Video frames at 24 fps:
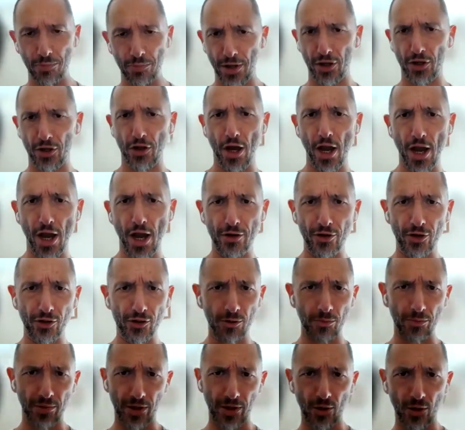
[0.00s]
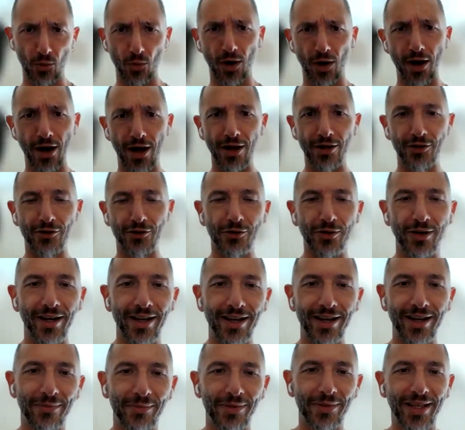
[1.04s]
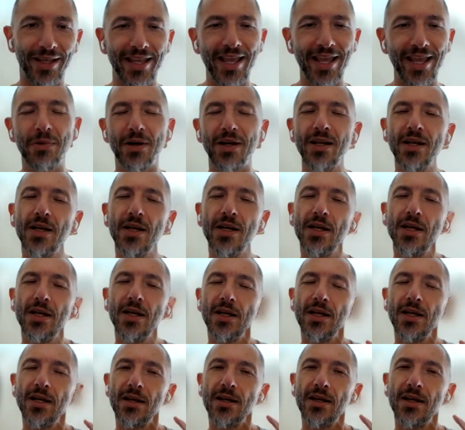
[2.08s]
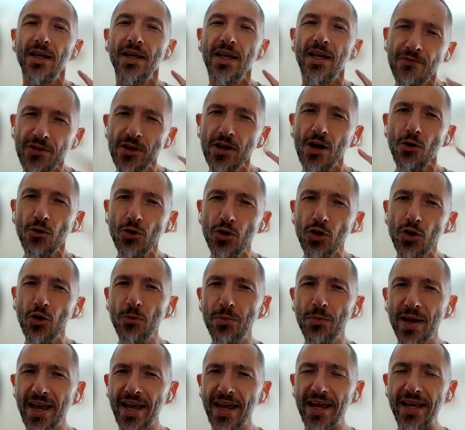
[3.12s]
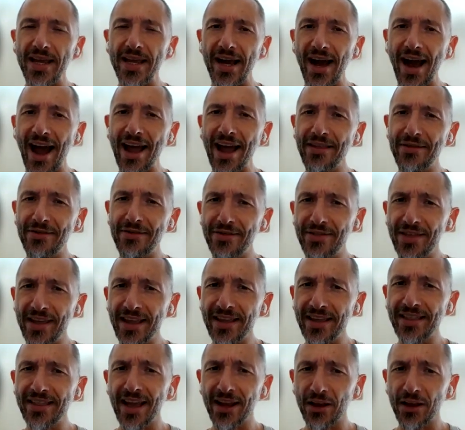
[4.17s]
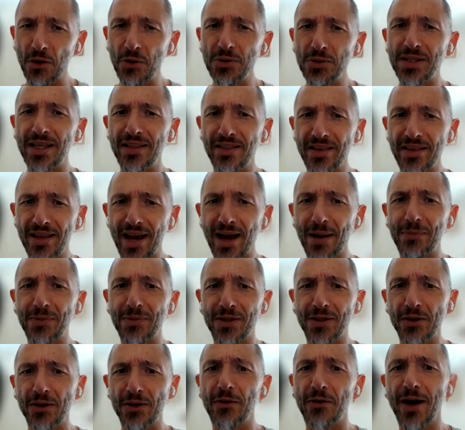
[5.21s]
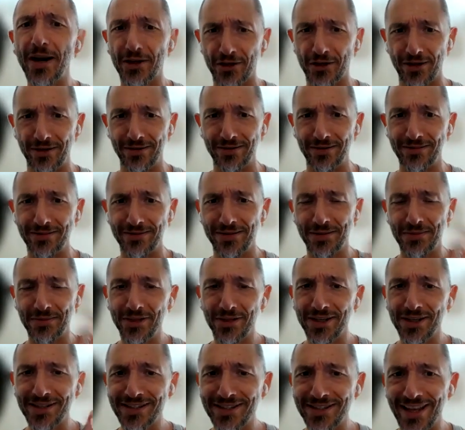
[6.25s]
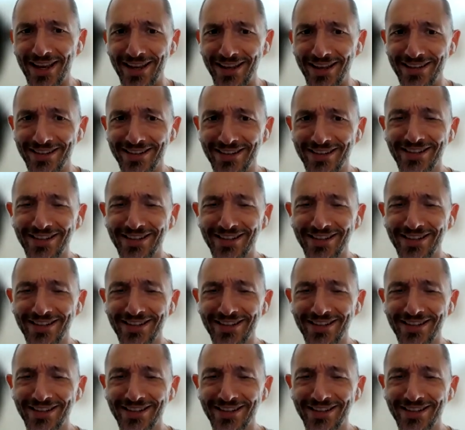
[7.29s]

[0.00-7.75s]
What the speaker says: big guy needs a big watch, right? I'm like, yeah, but if you go too big, I think that goes in the opposite direction. I'm just saying.